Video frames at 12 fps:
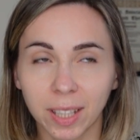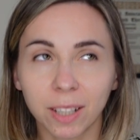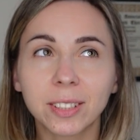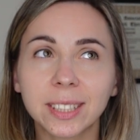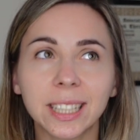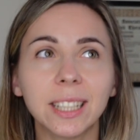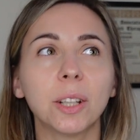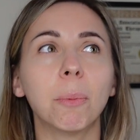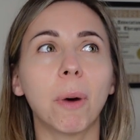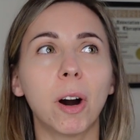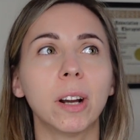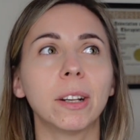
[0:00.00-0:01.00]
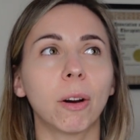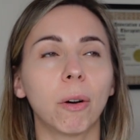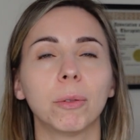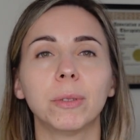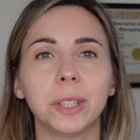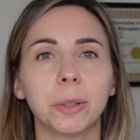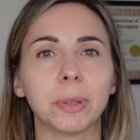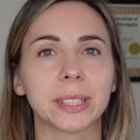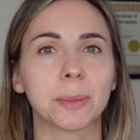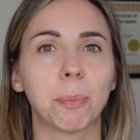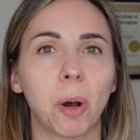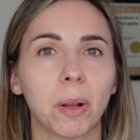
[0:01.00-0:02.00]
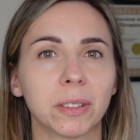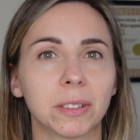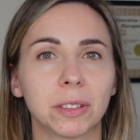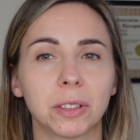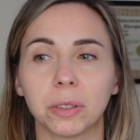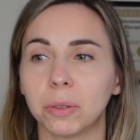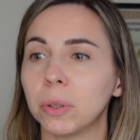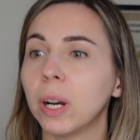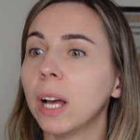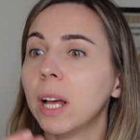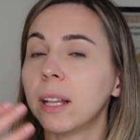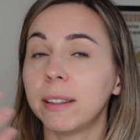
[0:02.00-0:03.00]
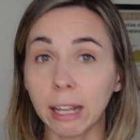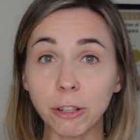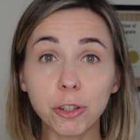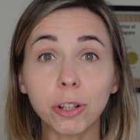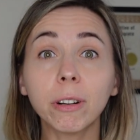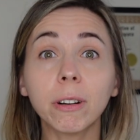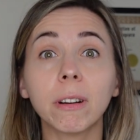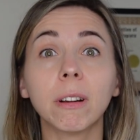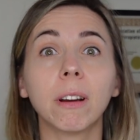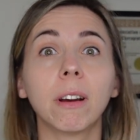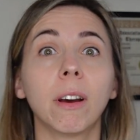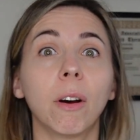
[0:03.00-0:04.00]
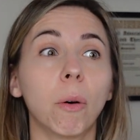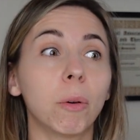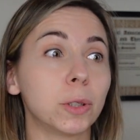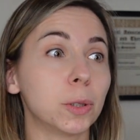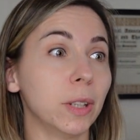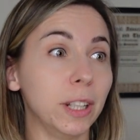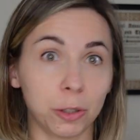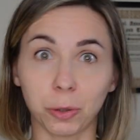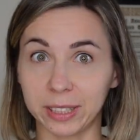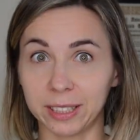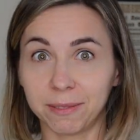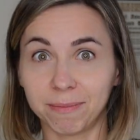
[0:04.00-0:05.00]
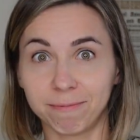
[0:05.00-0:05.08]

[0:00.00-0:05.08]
You see, your mind only responds to danger or to interest.